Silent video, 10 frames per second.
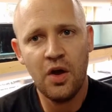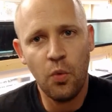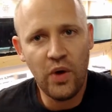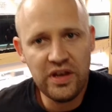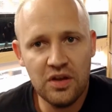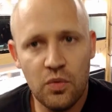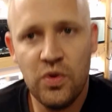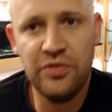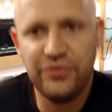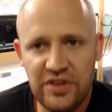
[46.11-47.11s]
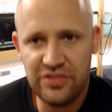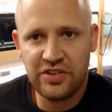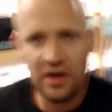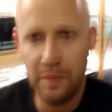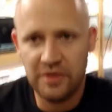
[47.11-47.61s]
When fish
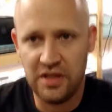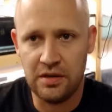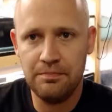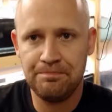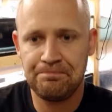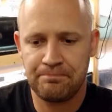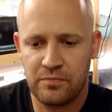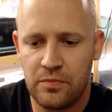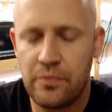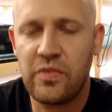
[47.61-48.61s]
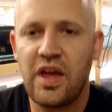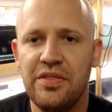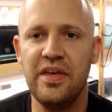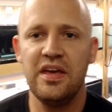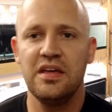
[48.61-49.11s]
come in,
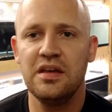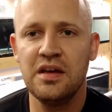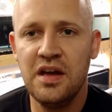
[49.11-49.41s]
they